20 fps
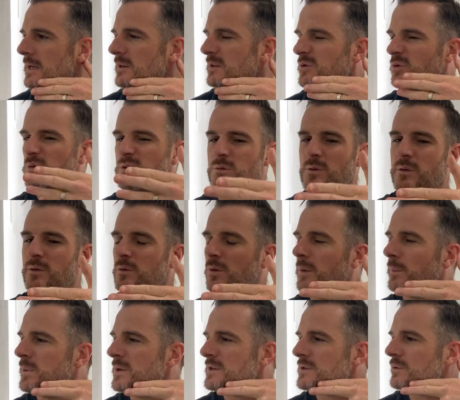It's almost what we call
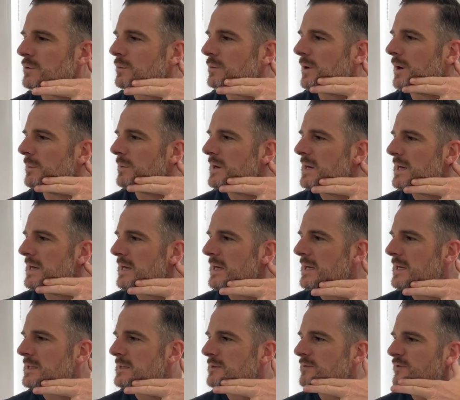a pistol grip.
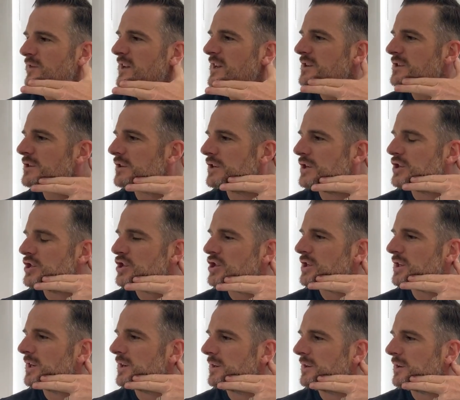It's fingers on your
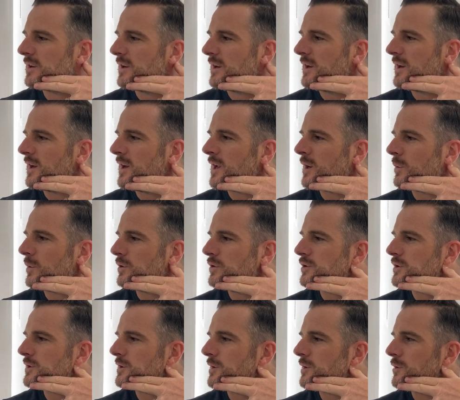chin, and I
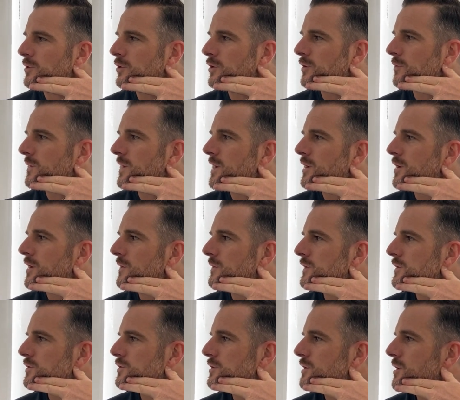want you to look around over
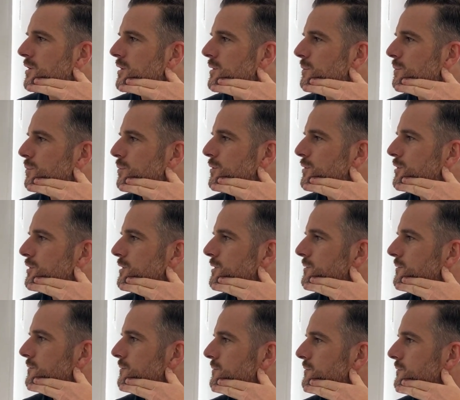your shoulder and push it
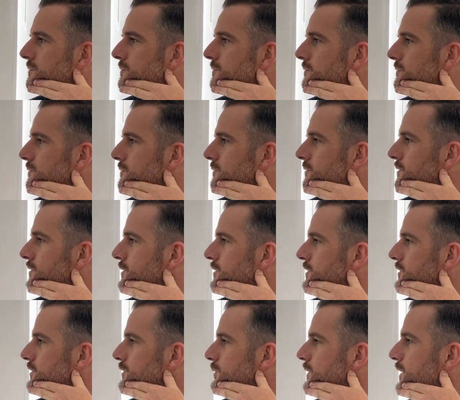
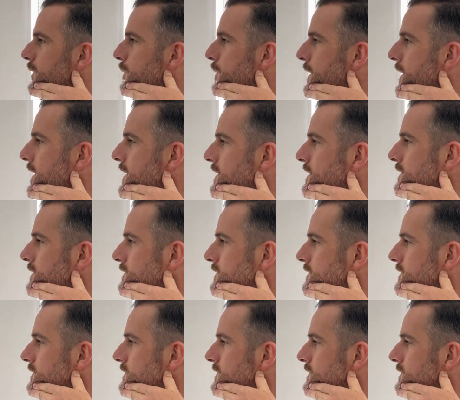to where the pain is
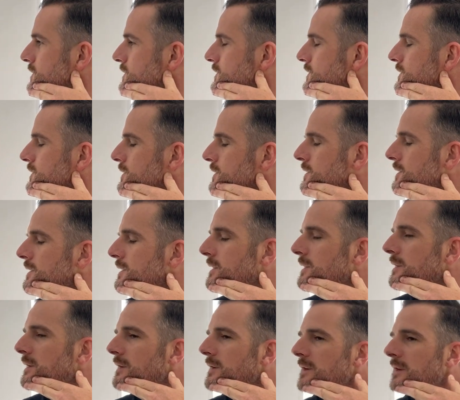
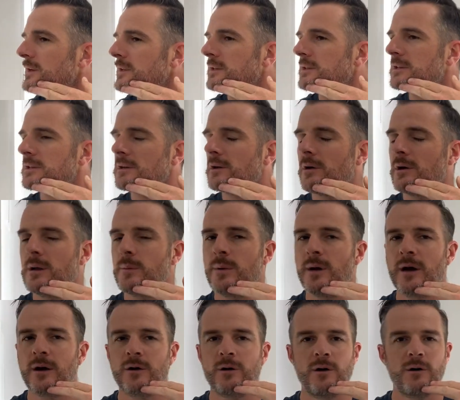and slowly
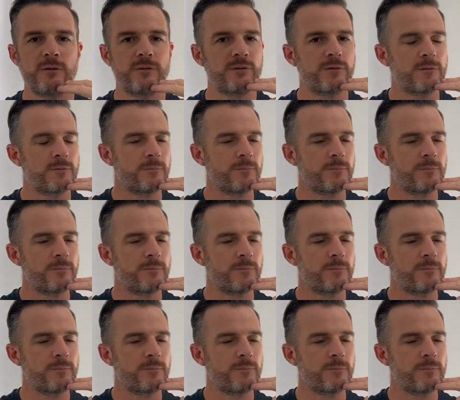back off.